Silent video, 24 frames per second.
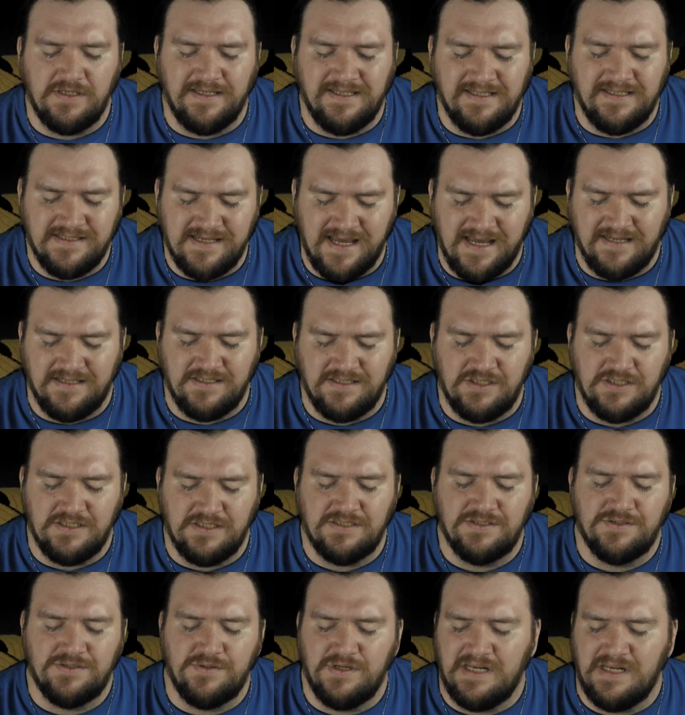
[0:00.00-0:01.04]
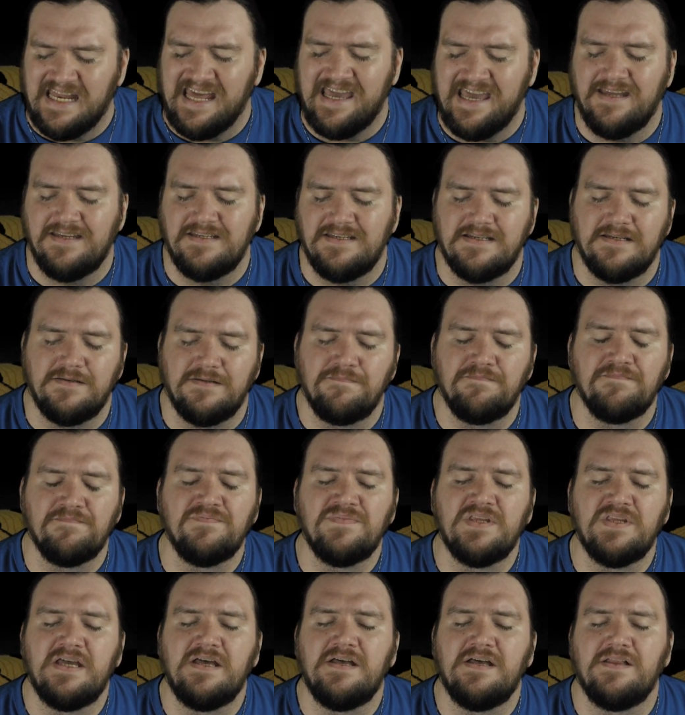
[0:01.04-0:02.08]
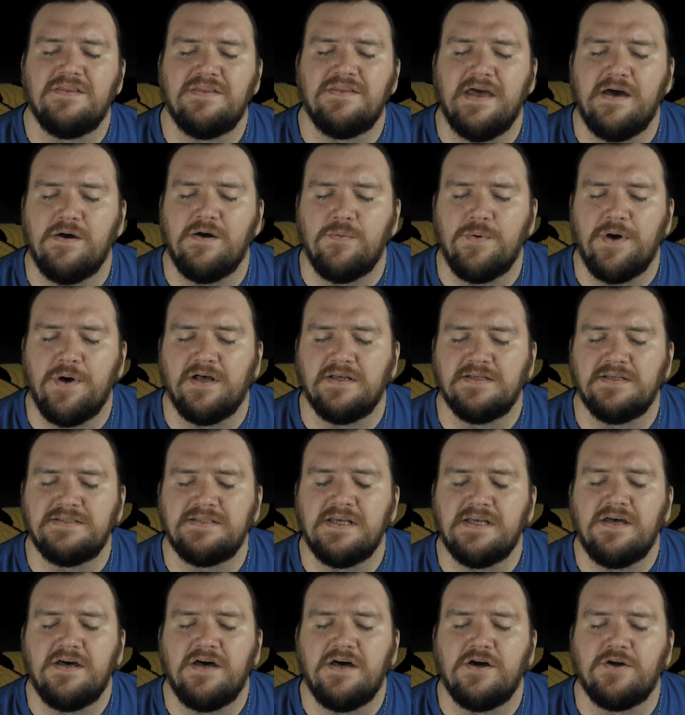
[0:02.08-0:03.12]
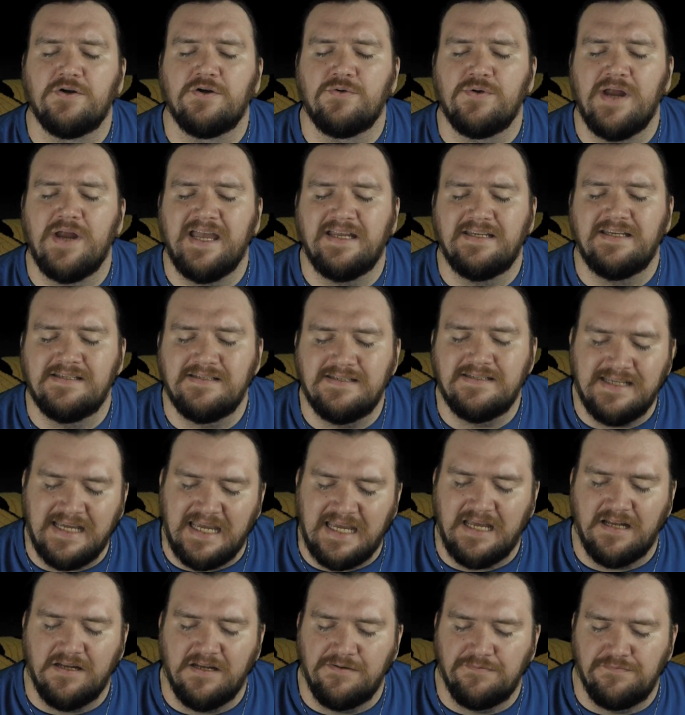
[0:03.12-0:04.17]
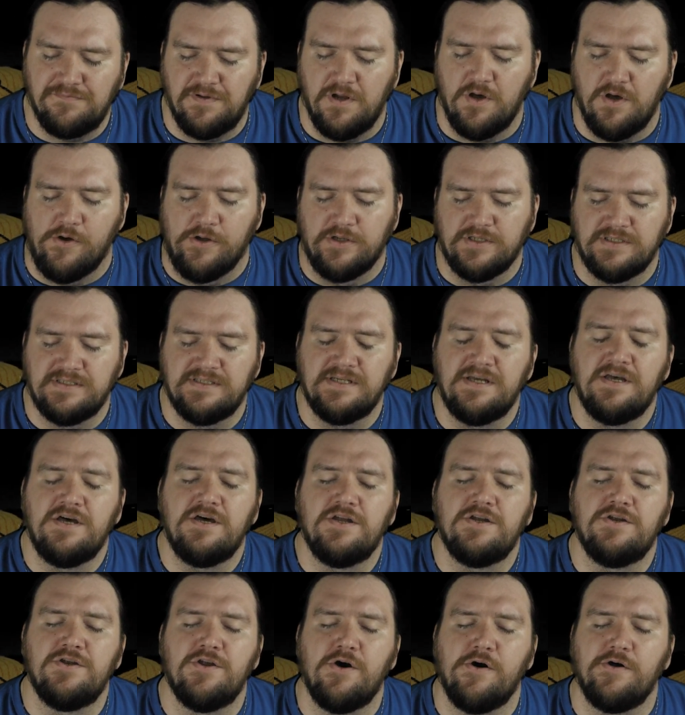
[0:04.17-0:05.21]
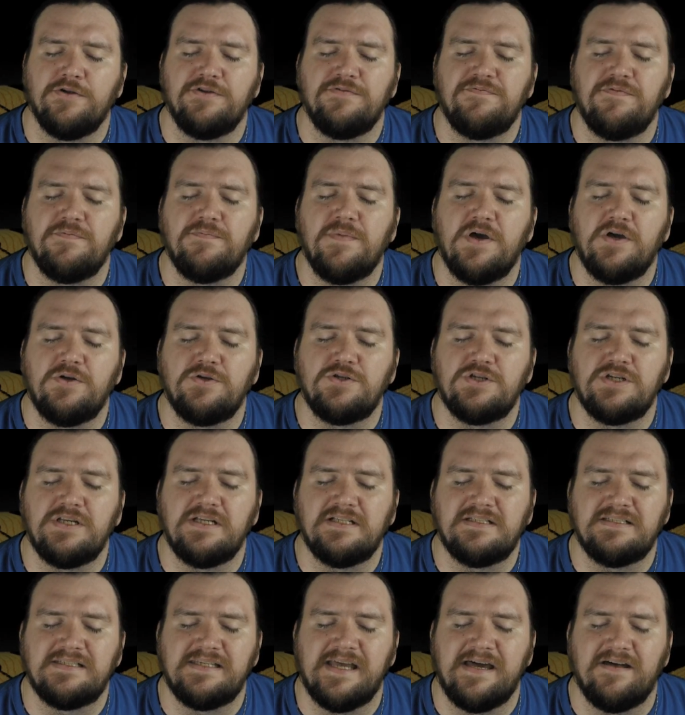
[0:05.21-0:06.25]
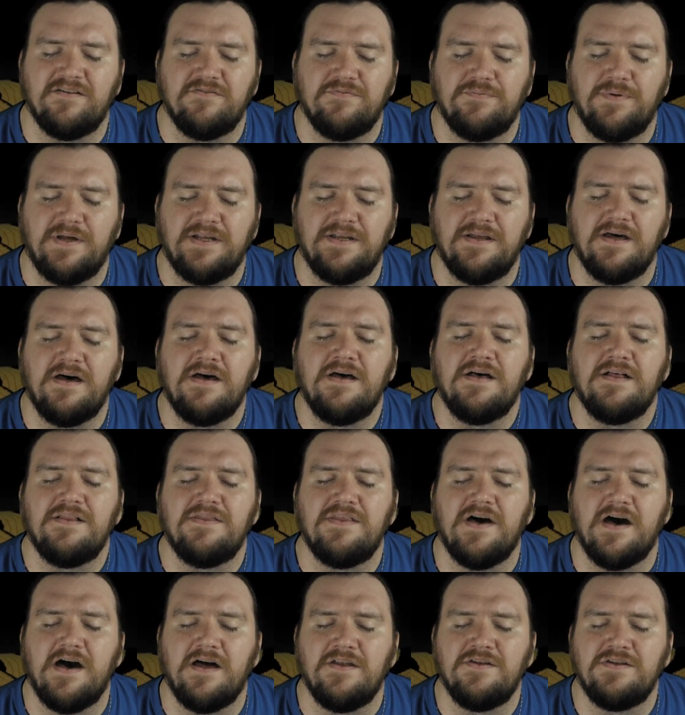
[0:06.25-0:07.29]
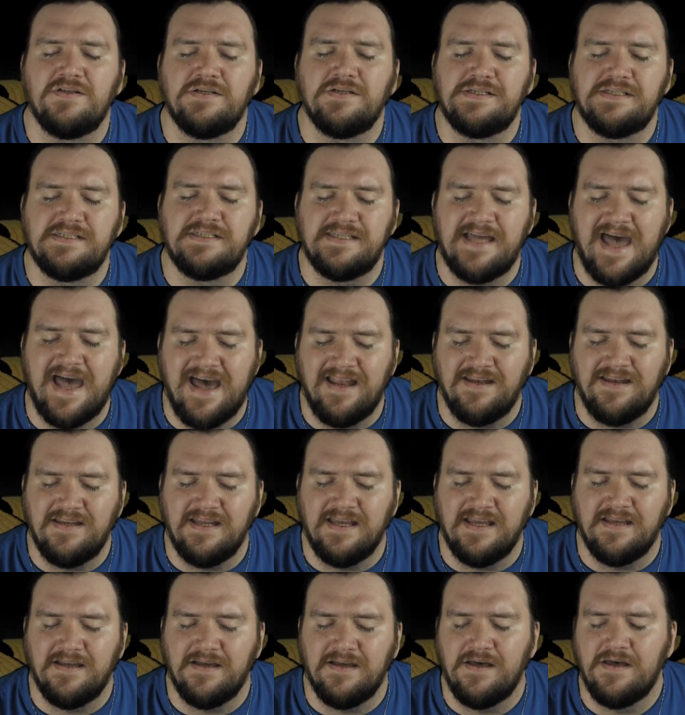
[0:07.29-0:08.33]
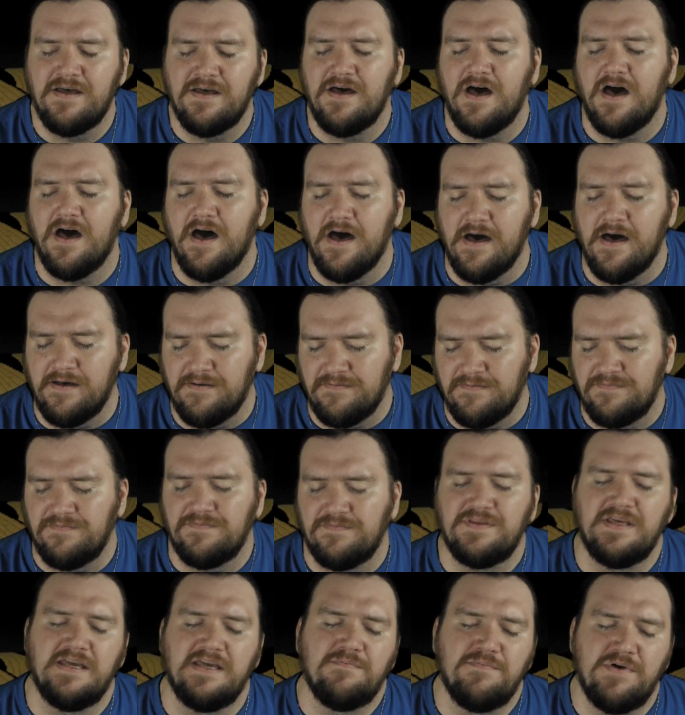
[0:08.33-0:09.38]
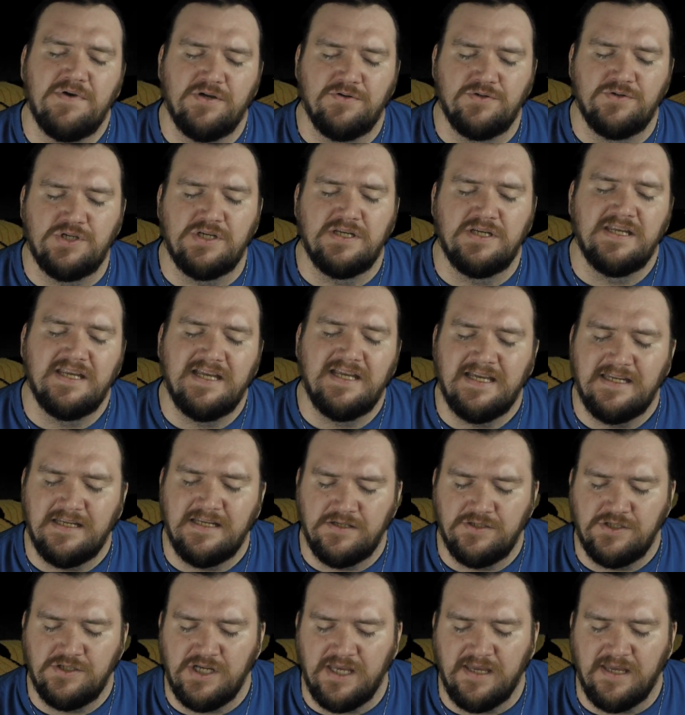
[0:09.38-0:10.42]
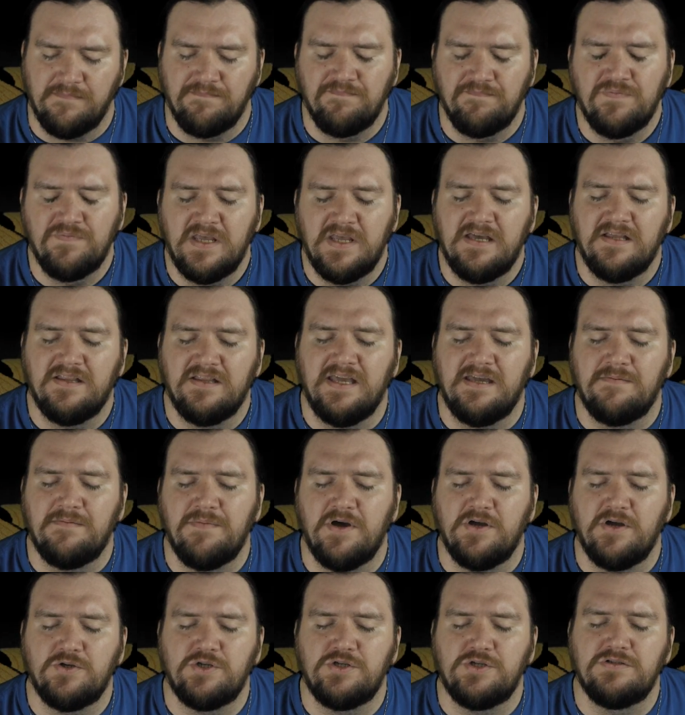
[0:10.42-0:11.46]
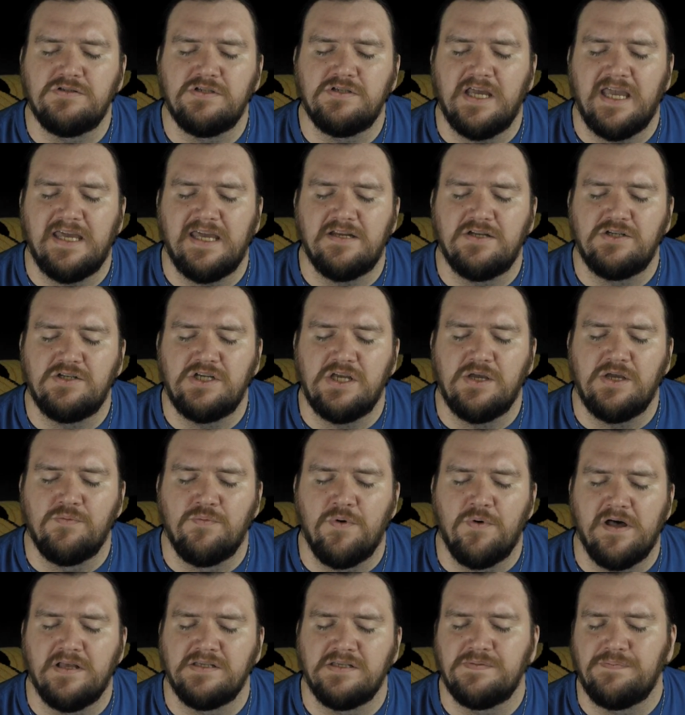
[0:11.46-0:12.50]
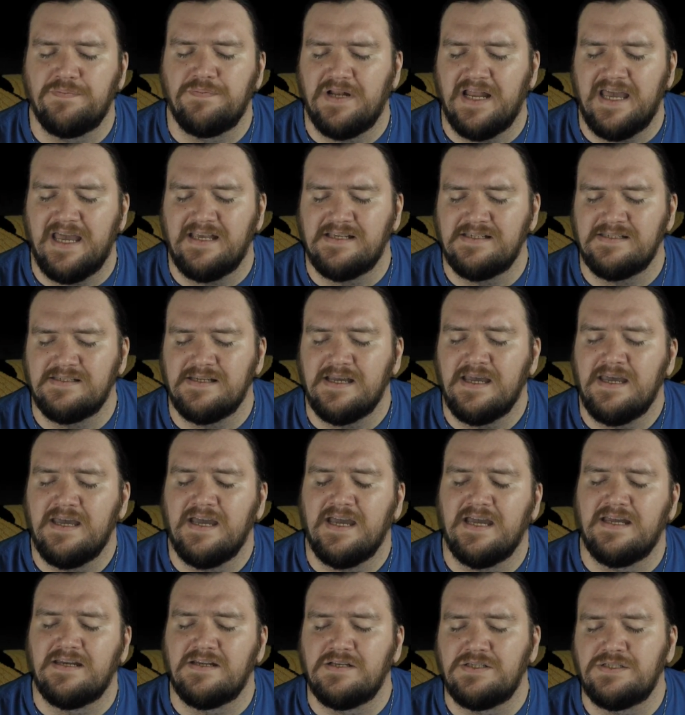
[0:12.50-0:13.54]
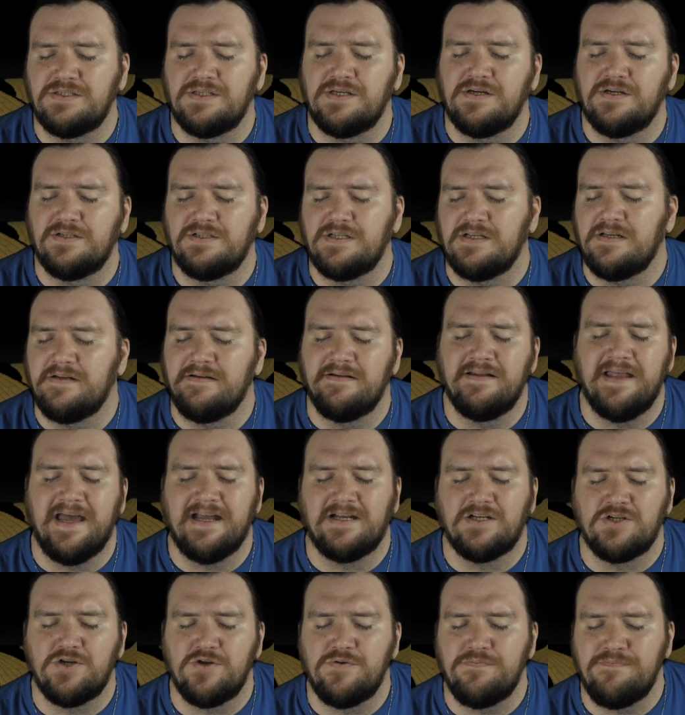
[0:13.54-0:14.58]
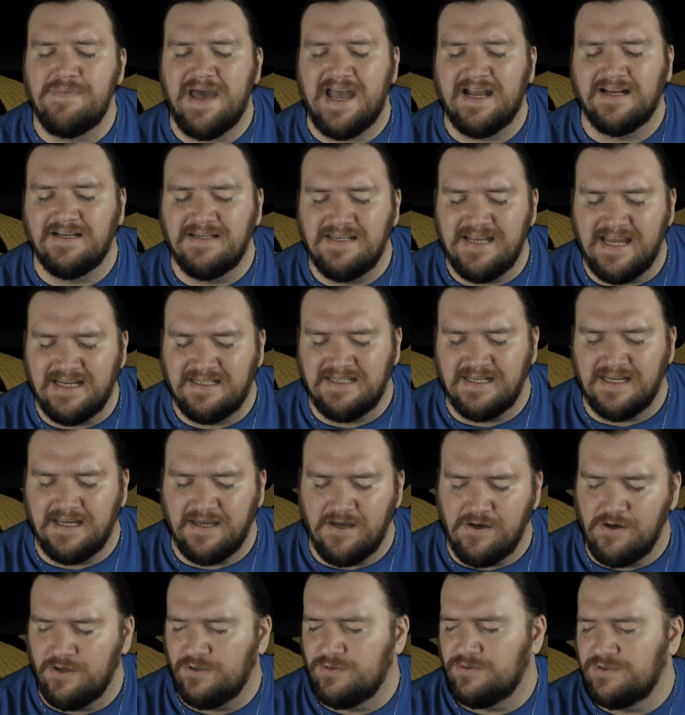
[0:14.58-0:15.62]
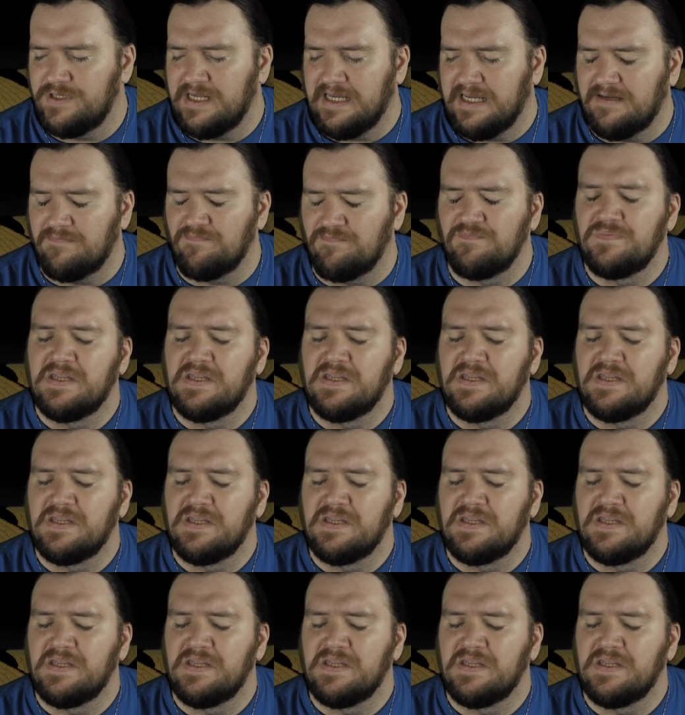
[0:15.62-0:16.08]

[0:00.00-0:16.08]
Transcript: intelligence related, there was a great deal of loss, not of emotion itself, but the understanding of the emotion energy. The emotional energy was placed in a certain electromagnetic holding.